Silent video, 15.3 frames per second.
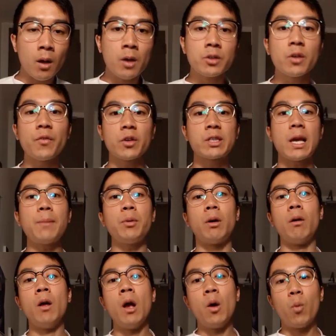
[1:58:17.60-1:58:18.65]
So for
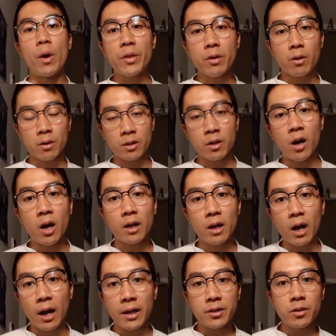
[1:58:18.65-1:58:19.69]
example, whether or not
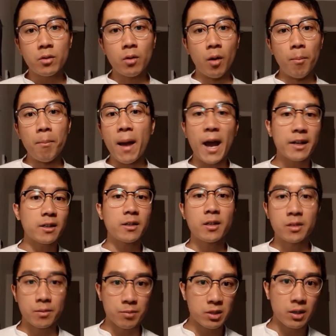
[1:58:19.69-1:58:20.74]
I do
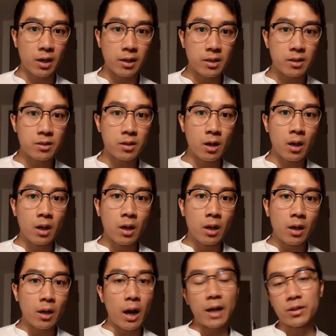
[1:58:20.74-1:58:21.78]
magnetism studies
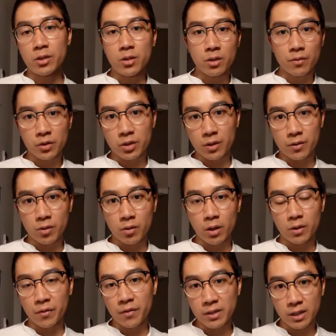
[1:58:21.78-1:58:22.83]
at the University of
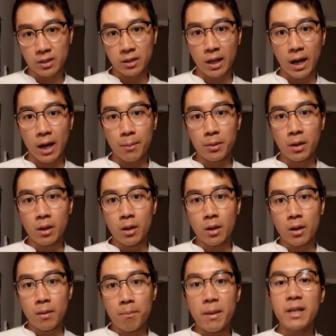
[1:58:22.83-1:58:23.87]
Toronto Physics Lab
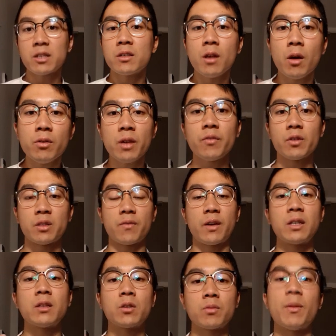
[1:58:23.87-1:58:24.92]
makes no difference if
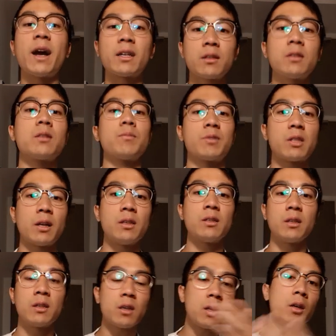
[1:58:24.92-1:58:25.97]
I did those magnetism
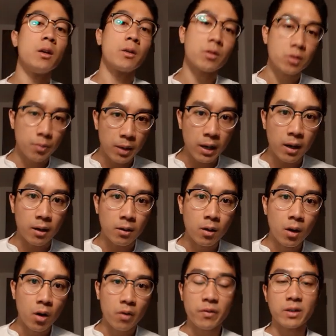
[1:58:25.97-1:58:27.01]
studies in Kyoto, Japan,
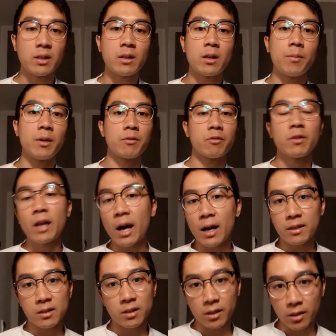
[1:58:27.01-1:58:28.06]
or if I did them in
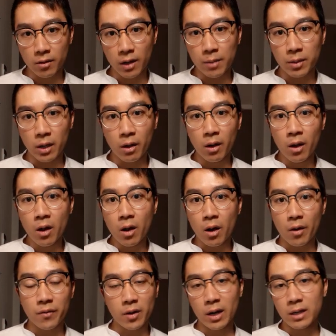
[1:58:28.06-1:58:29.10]
Riyadh, Saudi Arabia,
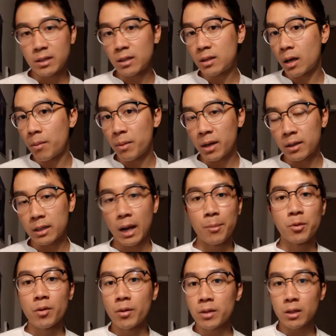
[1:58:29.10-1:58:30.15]
or if I did them in
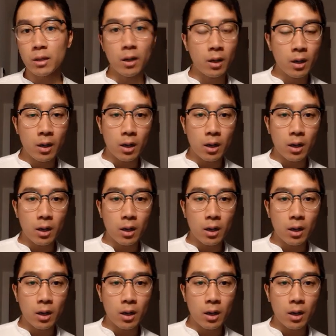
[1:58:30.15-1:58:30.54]
Gaborone,